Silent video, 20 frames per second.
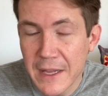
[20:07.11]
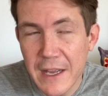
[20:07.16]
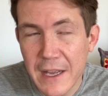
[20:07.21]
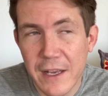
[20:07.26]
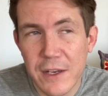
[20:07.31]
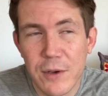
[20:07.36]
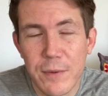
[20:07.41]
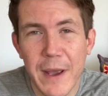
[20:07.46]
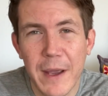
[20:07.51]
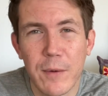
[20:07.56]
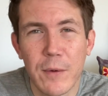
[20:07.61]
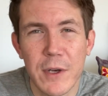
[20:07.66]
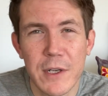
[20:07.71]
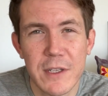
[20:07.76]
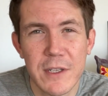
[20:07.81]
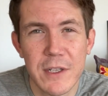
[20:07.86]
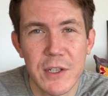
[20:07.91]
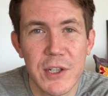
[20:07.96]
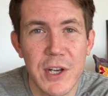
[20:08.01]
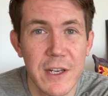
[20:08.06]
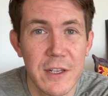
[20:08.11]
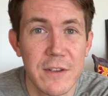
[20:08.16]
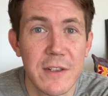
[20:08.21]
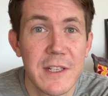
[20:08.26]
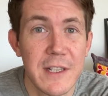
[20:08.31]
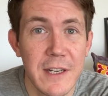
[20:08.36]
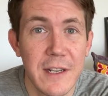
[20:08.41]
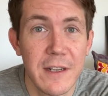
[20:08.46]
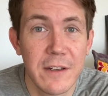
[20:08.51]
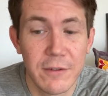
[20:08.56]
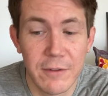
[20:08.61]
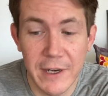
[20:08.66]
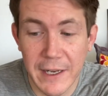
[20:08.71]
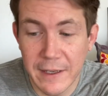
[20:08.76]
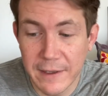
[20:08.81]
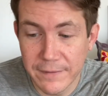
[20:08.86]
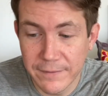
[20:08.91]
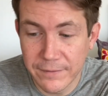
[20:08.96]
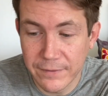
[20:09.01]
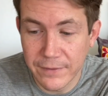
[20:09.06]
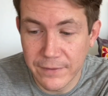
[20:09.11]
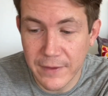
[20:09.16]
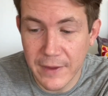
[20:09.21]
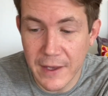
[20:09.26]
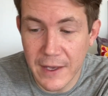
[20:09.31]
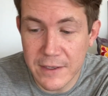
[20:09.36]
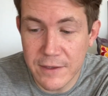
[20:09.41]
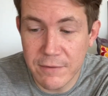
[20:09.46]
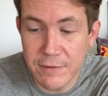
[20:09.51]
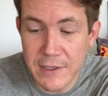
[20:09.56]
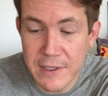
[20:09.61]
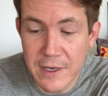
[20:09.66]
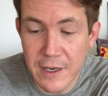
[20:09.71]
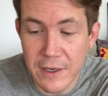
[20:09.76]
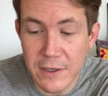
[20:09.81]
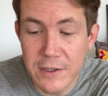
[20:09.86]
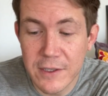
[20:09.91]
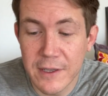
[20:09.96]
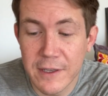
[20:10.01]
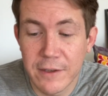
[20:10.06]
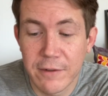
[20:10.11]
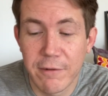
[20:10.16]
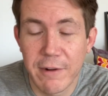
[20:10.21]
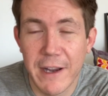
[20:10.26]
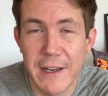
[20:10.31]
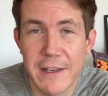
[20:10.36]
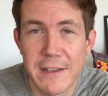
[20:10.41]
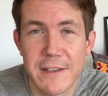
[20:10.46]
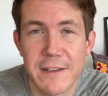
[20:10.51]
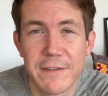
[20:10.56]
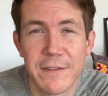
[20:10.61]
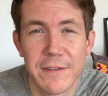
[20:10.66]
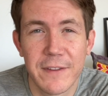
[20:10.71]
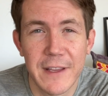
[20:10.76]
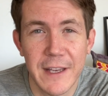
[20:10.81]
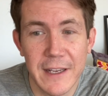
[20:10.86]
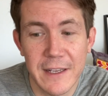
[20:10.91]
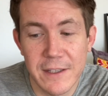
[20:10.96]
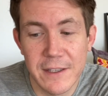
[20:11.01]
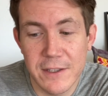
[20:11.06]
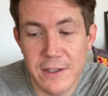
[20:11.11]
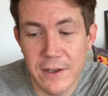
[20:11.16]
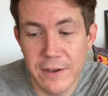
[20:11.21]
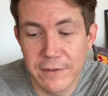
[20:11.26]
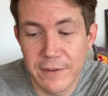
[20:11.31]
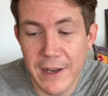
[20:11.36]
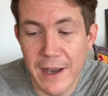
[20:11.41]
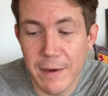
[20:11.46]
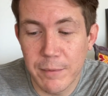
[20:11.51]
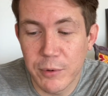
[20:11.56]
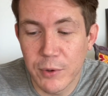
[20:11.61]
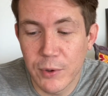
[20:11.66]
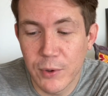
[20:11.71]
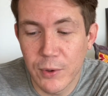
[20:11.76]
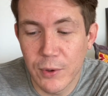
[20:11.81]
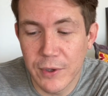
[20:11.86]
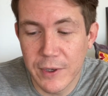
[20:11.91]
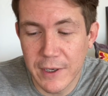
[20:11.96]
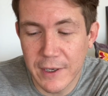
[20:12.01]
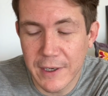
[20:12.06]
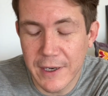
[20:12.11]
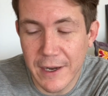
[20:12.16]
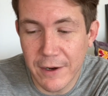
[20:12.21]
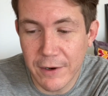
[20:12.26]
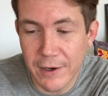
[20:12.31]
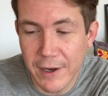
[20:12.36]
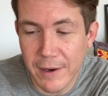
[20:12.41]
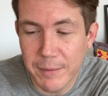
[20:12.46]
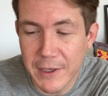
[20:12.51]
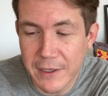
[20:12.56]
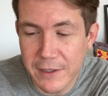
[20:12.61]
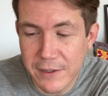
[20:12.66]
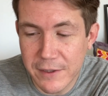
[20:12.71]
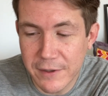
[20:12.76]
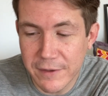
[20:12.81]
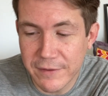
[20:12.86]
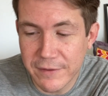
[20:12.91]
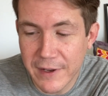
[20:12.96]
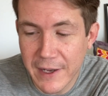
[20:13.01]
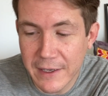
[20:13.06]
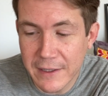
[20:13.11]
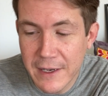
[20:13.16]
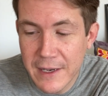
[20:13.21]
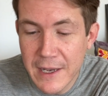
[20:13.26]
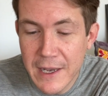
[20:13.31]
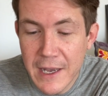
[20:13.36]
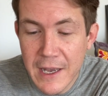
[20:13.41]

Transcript: And you may want to change the scenery as a result. So the creative things of Capricorn are now coming into effect.